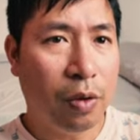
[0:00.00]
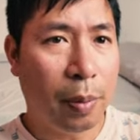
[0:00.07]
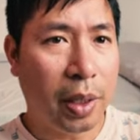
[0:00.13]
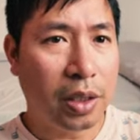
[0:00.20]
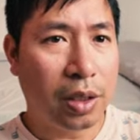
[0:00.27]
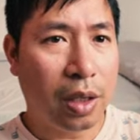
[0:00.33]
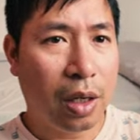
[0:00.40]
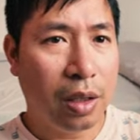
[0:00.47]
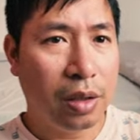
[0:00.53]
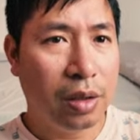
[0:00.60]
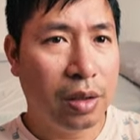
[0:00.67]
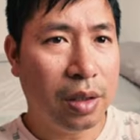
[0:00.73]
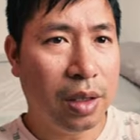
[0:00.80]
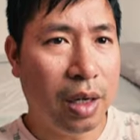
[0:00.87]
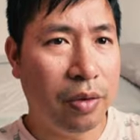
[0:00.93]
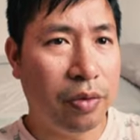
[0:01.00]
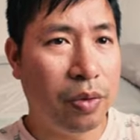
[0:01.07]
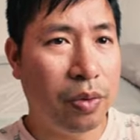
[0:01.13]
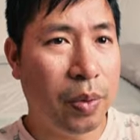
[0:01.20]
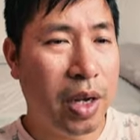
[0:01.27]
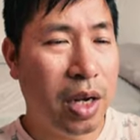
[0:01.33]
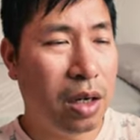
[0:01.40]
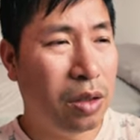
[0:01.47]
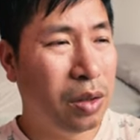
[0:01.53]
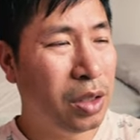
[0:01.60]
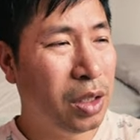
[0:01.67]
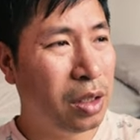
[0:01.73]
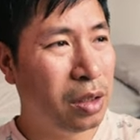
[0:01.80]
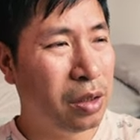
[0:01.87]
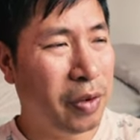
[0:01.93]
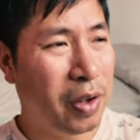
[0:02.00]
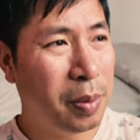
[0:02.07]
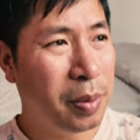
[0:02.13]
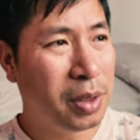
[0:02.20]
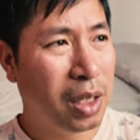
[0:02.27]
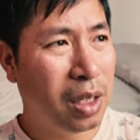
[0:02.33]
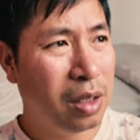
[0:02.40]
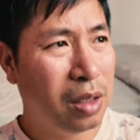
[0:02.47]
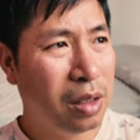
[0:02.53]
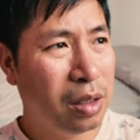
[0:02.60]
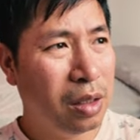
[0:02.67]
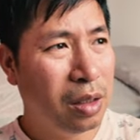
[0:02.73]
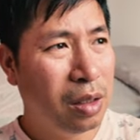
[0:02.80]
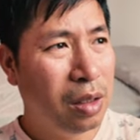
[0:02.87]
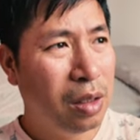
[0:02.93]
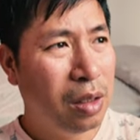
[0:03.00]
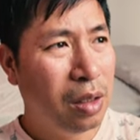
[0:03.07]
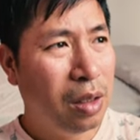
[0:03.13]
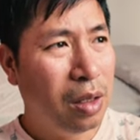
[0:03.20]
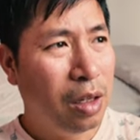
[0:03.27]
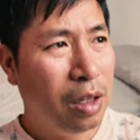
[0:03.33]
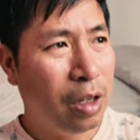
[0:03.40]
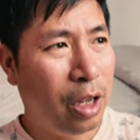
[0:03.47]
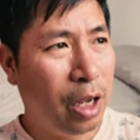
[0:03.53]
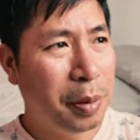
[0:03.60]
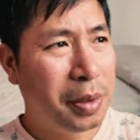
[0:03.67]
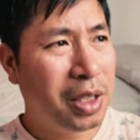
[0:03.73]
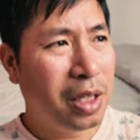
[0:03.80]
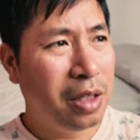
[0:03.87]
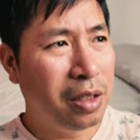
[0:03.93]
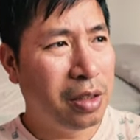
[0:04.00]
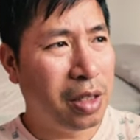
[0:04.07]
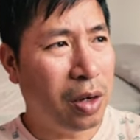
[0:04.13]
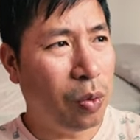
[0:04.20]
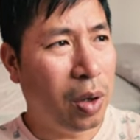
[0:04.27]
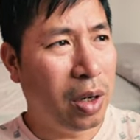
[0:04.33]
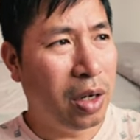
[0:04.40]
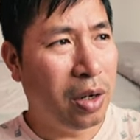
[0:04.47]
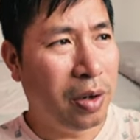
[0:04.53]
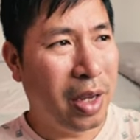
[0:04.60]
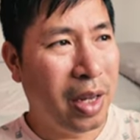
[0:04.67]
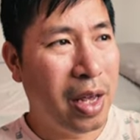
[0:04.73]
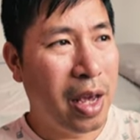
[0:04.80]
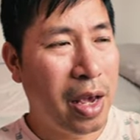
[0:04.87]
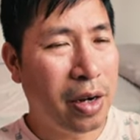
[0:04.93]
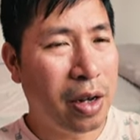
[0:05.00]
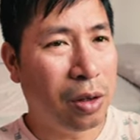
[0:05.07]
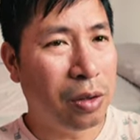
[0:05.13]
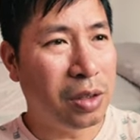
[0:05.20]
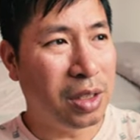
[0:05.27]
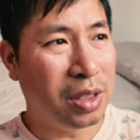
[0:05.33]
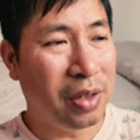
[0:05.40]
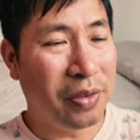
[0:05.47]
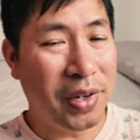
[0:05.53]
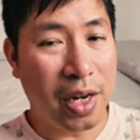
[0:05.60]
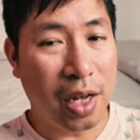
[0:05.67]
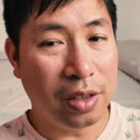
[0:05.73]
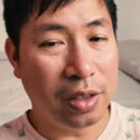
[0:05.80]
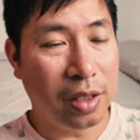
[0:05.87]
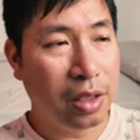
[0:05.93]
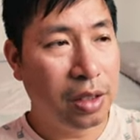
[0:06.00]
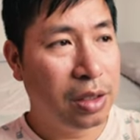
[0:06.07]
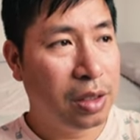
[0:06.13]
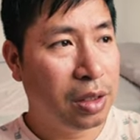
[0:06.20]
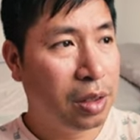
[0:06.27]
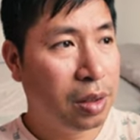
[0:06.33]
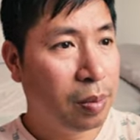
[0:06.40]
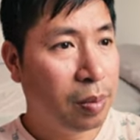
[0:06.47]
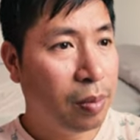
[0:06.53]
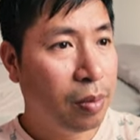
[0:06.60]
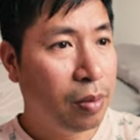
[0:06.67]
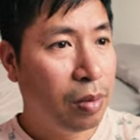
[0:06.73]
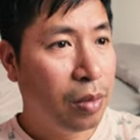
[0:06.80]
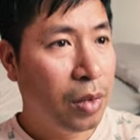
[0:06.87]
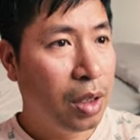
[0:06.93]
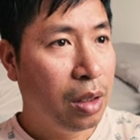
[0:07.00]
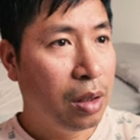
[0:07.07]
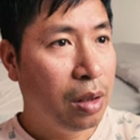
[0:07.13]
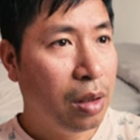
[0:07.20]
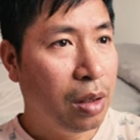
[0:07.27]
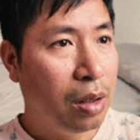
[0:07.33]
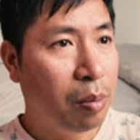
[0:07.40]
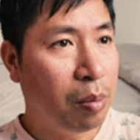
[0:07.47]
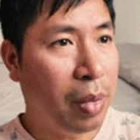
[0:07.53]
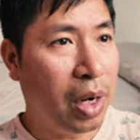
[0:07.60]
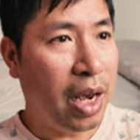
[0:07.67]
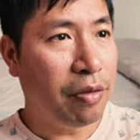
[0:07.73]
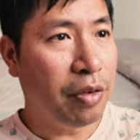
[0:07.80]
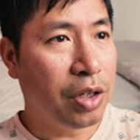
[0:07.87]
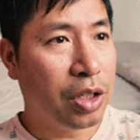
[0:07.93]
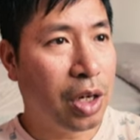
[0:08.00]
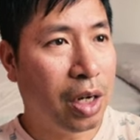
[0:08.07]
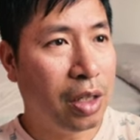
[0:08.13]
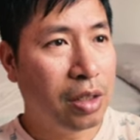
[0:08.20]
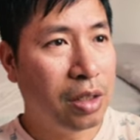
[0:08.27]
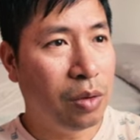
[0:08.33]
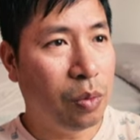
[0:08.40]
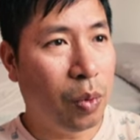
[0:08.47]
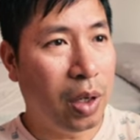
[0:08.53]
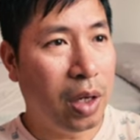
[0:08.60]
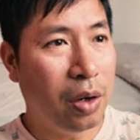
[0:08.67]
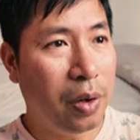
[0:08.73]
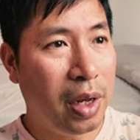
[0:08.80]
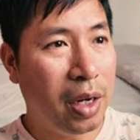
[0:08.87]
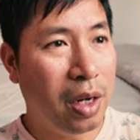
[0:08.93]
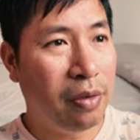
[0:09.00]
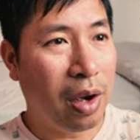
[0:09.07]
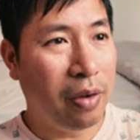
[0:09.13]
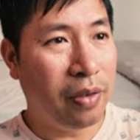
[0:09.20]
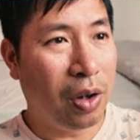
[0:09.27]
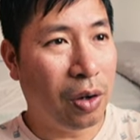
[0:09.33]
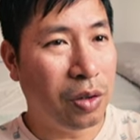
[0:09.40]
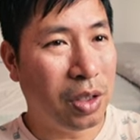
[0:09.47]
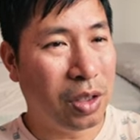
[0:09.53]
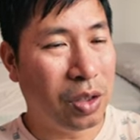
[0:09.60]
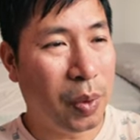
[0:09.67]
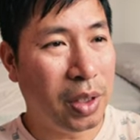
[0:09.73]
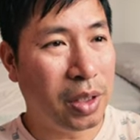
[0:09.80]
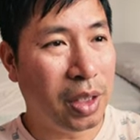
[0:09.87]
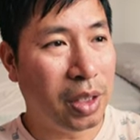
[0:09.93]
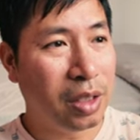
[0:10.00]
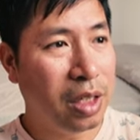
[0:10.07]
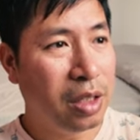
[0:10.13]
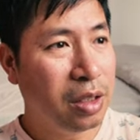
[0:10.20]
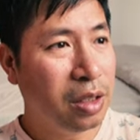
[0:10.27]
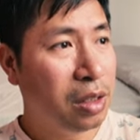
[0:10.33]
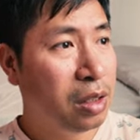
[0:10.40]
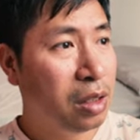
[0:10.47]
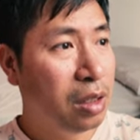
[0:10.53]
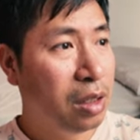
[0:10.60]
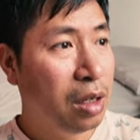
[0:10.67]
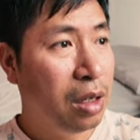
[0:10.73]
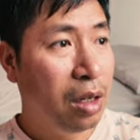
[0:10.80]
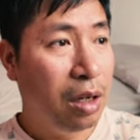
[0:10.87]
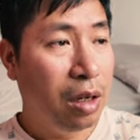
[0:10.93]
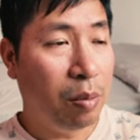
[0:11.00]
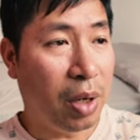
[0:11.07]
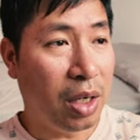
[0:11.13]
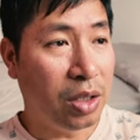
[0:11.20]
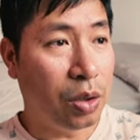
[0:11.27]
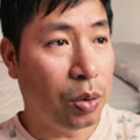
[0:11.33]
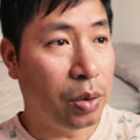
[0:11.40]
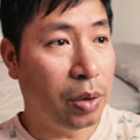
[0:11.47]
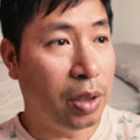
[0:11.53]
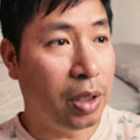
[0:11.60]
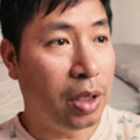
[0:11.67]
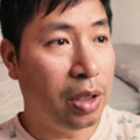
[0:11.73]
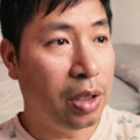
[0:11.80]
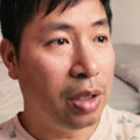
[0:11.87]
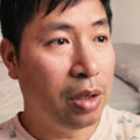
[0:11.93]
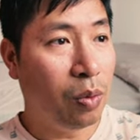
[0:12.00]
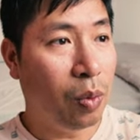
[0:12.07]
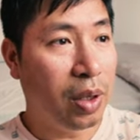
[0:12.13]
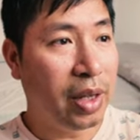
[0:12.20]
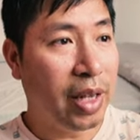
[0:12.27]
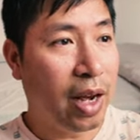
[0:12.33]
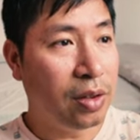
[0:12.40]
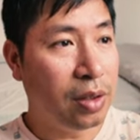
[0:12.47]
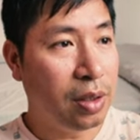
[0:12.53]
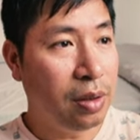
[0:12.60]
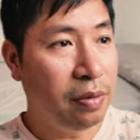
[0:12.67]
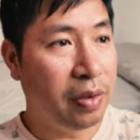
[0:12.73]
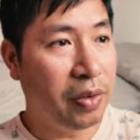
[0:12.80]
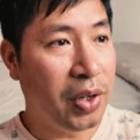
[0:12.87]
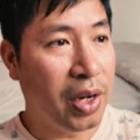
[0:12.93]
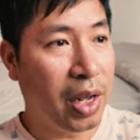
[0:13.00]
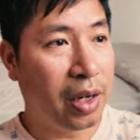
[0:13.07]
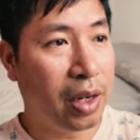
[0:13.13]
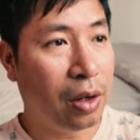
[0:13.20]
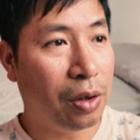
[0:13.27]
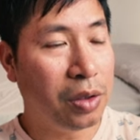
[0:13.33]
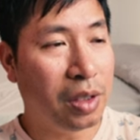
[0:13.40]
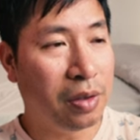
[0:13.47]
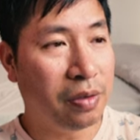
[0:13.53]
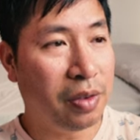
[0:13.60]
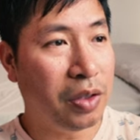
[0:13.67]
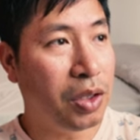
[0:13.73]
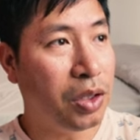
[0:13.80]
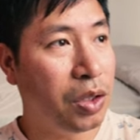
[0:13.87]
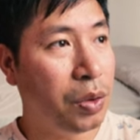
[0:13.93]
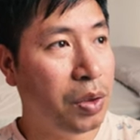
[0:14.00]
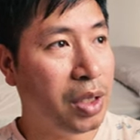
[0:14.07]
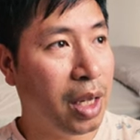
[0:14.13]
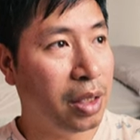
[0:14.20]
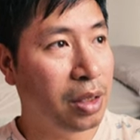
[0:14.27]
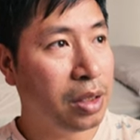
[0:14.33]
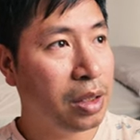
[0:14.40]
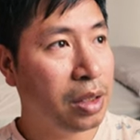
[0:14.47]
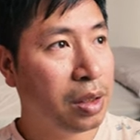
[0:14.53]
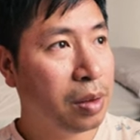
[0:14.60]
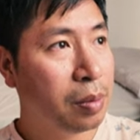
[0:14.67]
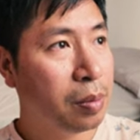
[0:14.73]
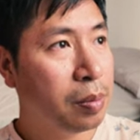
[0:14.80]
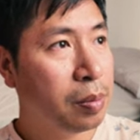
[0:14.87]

For my stocks, I have 300 shares of Amazon. Amazon is at $188.79. My average cost, $185.26. My total return, $1,059.52.